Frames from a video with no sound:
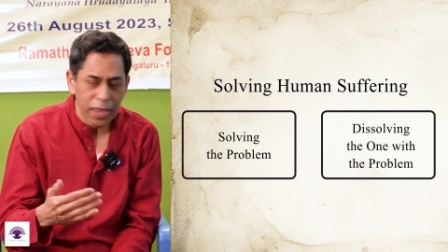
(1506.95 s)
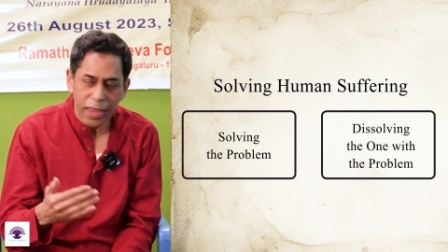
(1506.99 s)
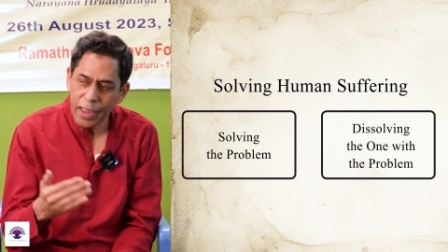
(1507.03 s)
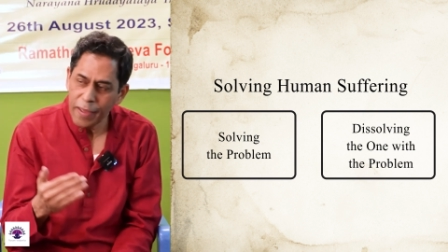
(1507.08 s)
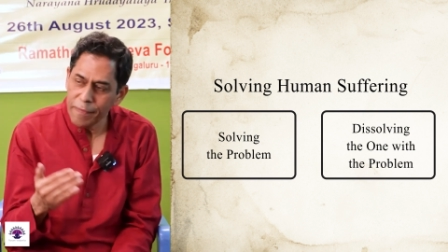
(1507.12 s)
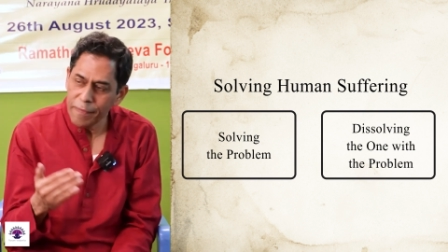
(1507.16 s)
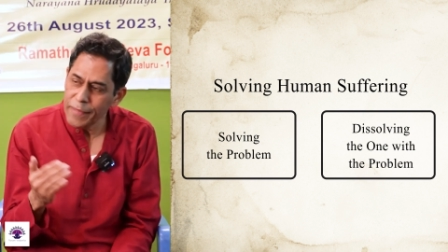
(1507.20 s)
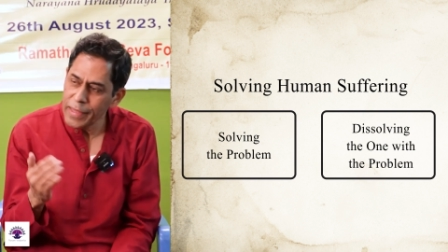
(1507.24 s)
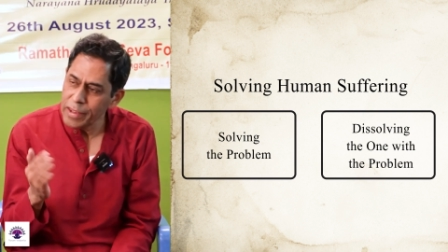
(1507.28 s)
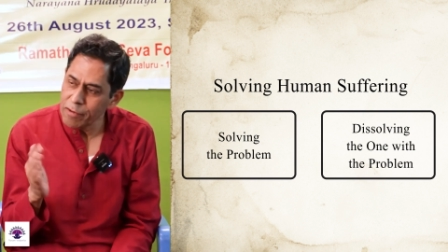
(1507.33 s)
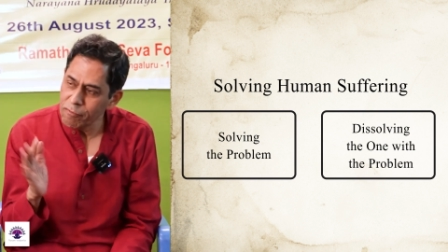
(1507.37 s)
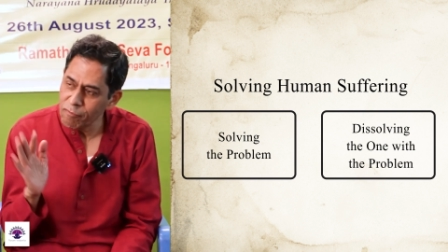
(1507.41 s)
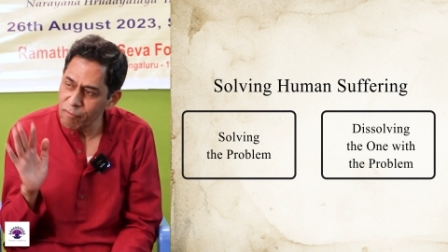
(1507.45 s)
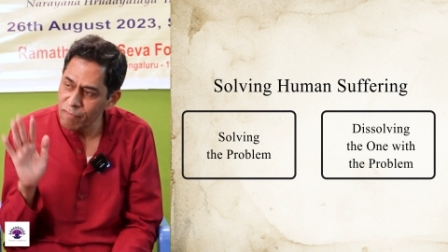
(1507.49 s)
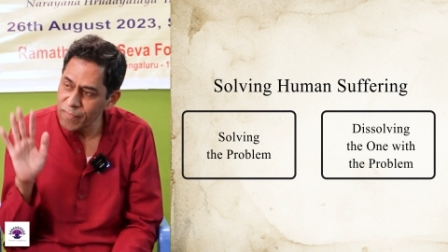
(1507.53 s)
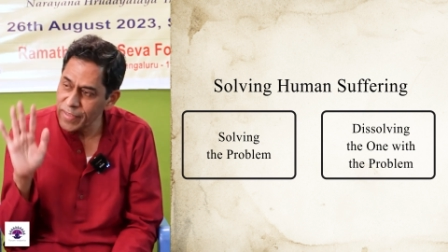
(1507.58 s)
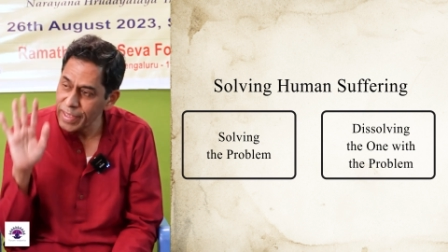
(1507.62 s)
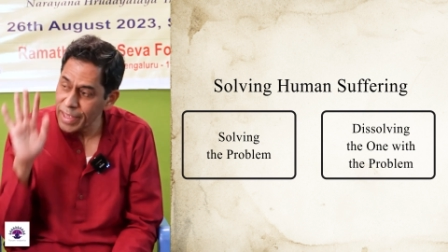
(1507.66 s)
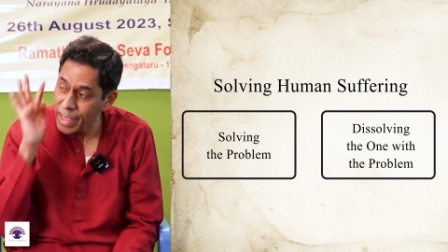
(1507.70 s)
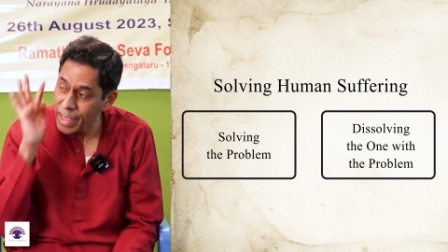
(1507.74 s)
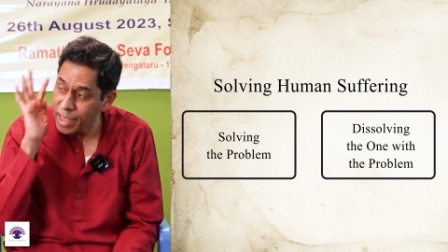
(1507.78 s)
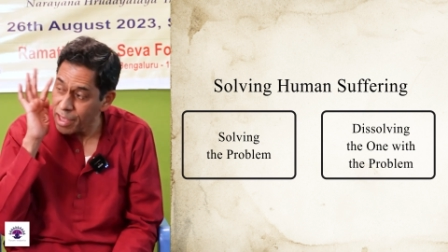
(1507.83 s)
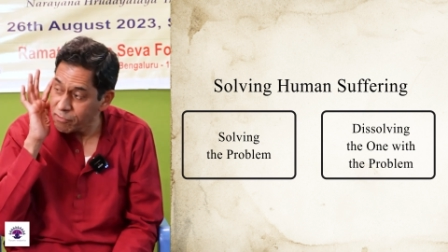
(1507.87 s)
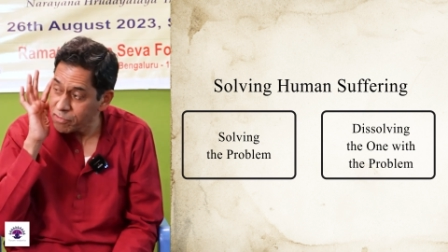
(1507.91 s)
and then we
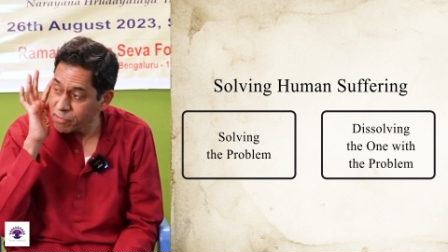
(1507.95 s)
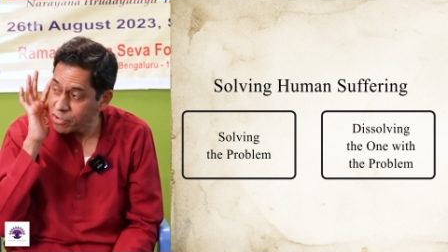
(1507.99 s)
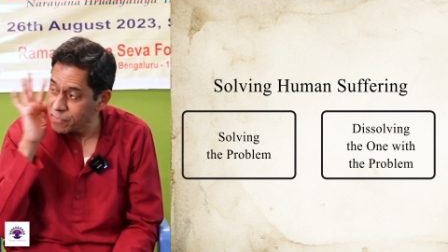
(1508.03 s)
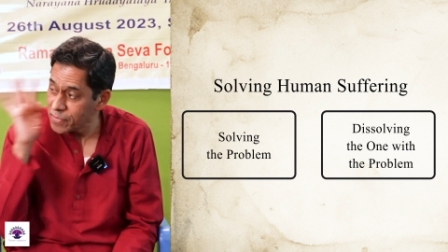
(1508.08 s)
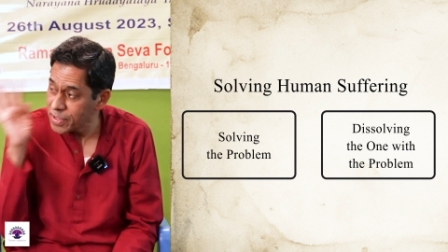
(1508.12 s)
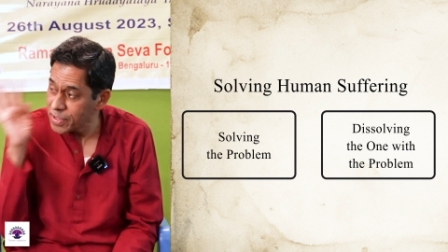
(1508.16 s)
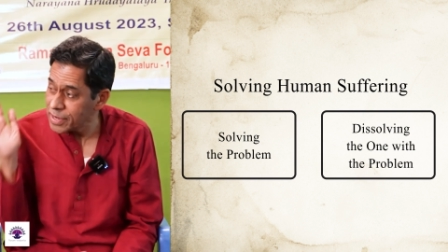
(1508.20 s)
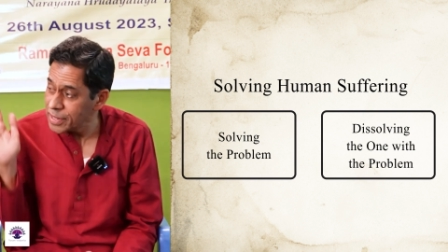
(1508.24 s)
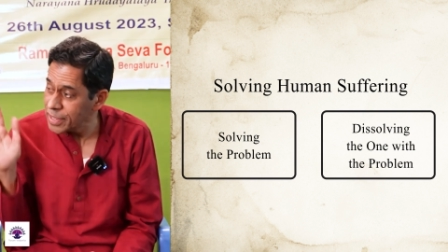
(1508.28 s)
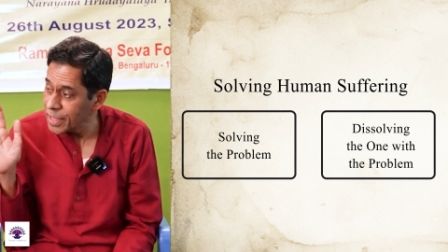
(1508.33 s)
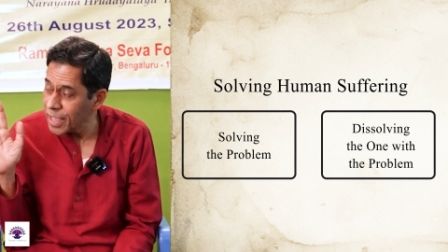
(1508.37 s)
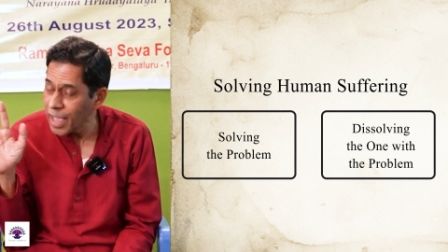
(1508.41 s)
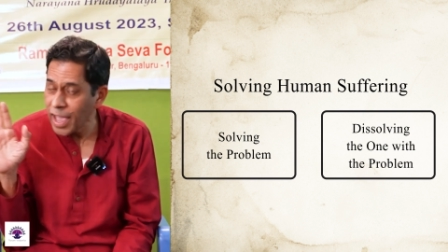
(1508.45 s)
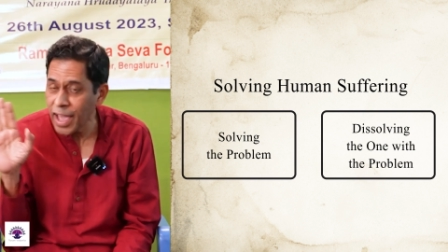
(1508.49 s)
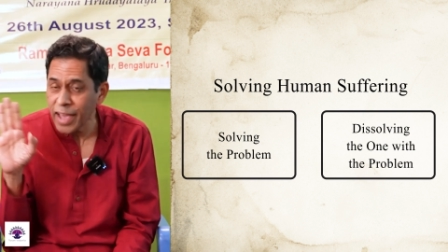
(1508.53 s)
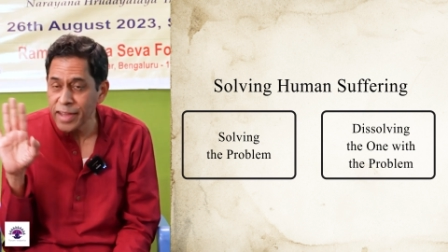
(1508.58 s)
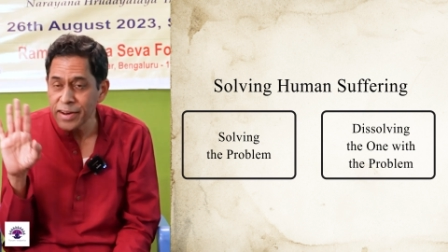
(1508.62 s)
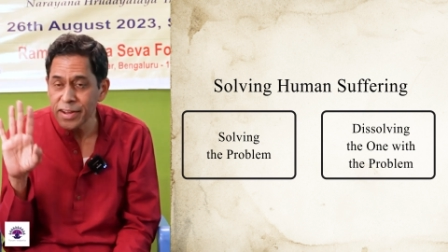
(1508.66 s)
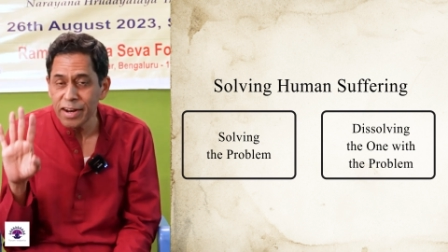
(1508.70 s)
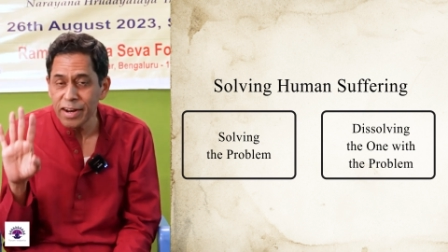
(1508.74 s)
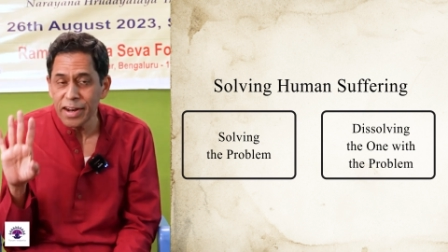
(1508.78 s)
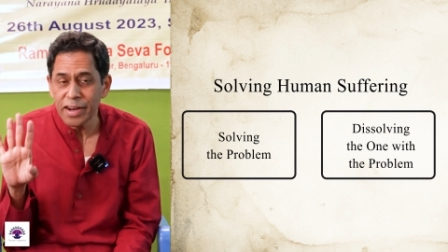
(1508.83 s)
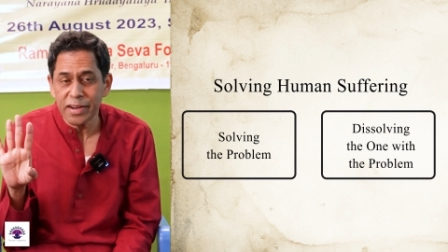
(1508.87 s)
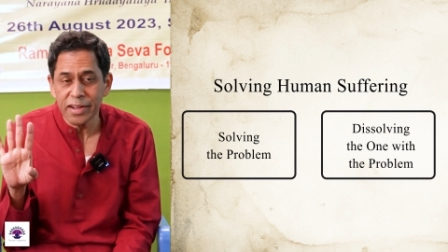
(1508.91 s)
have a very
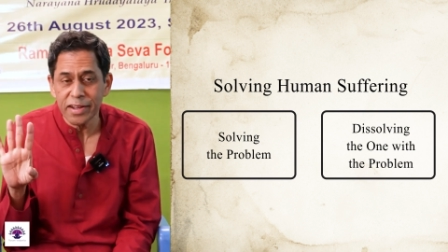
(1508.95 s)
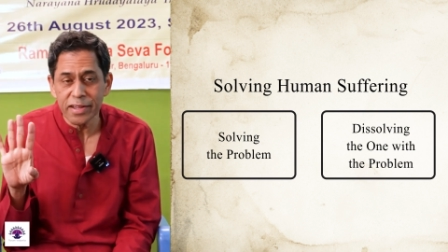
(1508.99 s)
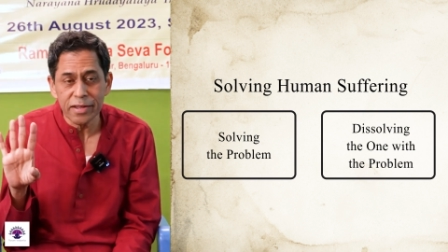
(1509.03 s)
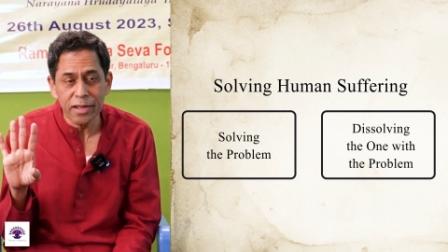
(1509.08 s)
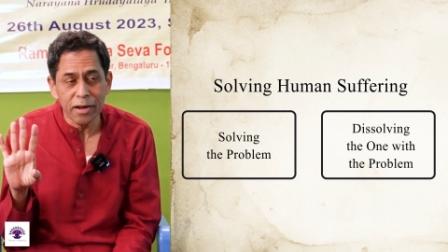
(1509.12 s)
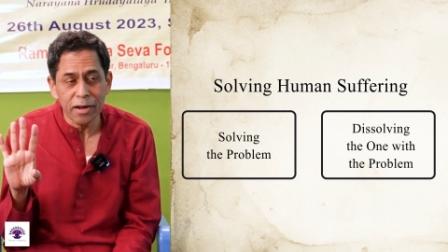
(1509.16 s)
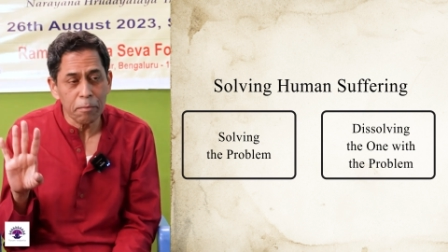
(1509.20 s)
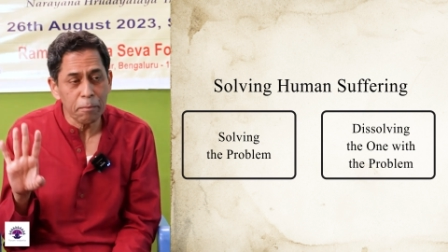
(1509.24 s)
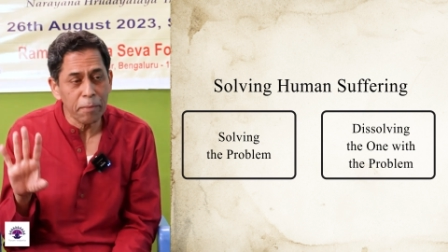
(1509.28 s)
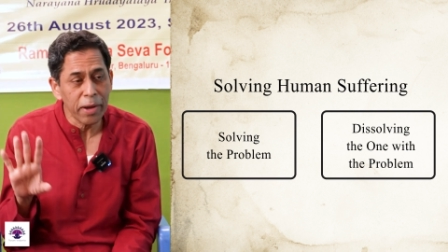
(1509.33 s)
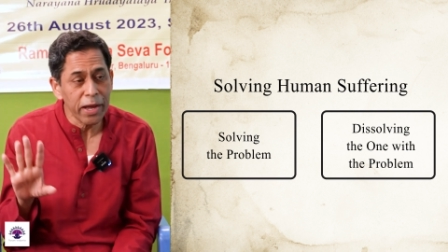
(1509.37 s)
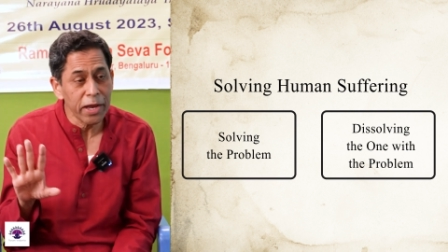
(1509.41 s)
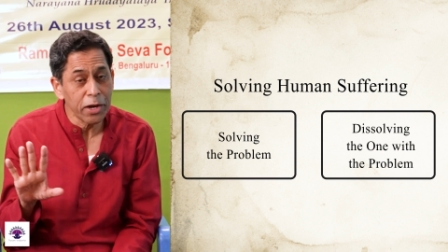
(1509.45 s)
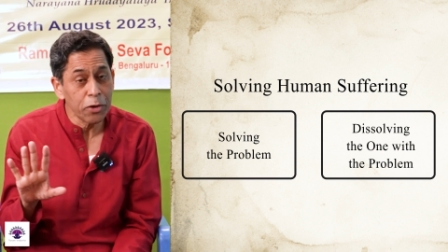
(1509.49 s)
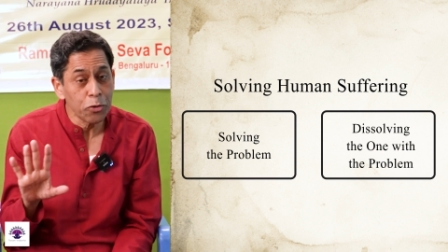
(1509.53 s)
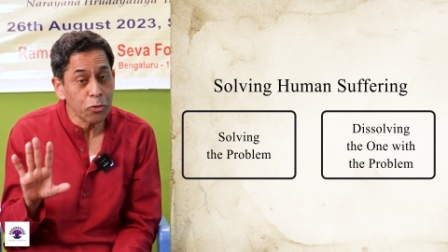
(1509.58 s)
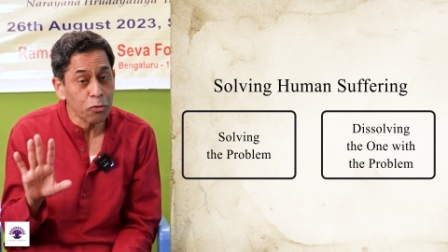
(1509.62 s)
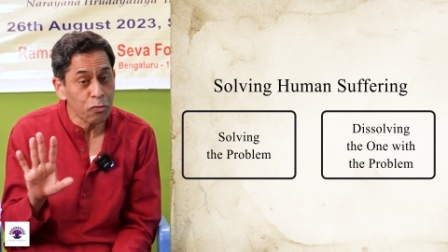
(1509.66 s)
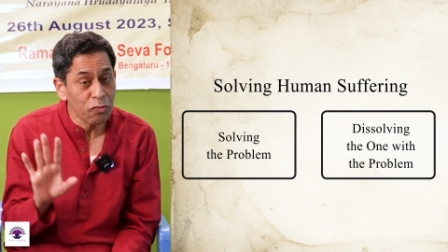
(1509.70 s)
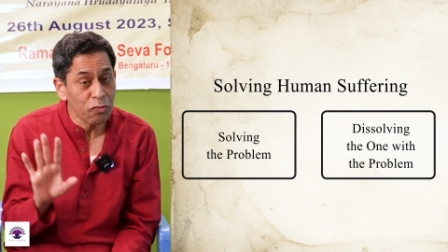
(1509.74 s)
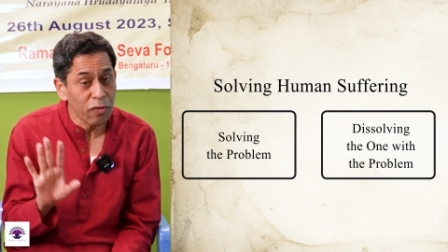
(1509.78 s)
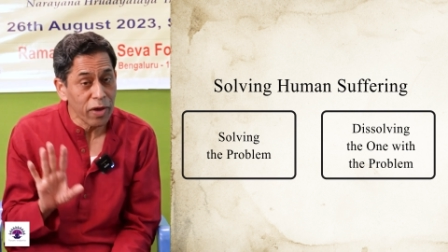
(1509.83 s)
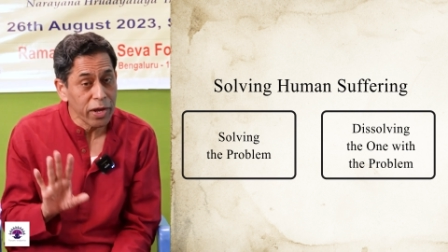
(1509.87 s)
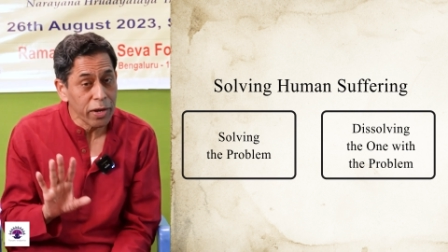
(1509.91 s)
analytical mind
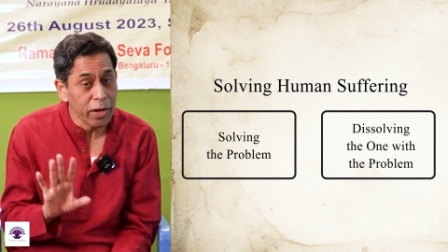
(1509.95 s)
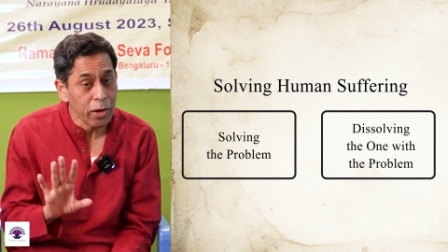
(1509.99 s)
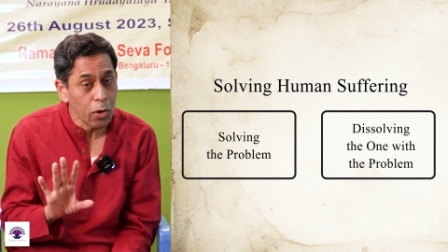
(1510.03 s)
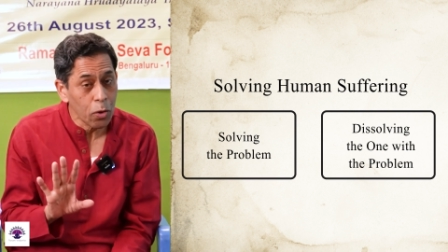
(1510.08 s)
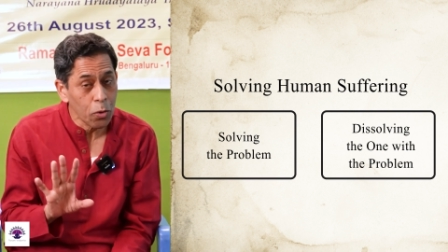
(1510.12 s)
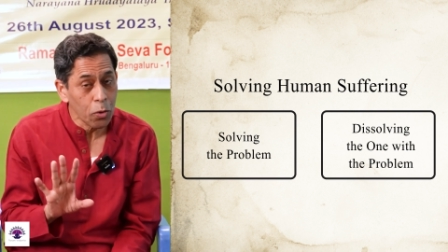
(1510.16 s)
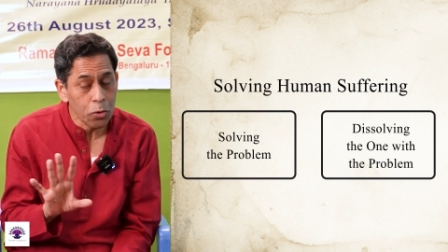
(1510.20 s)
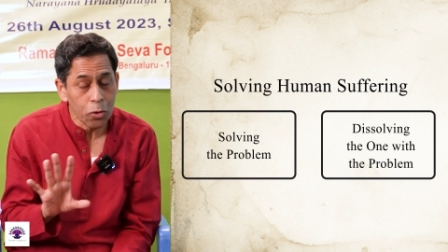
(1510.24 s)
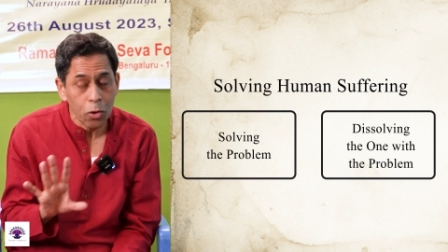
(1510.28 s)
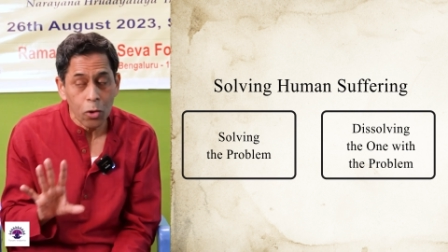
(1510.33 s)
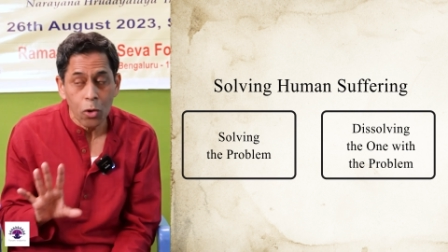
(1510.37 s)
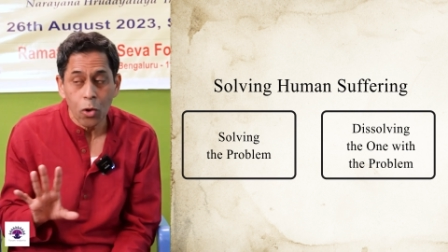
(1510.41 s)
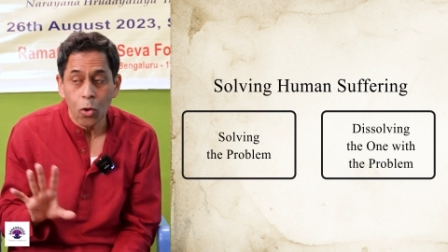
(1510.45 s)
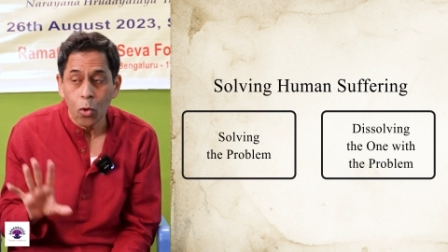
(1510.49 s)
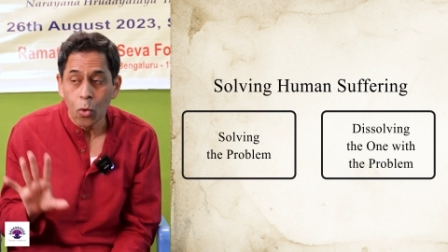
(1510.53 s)
to find out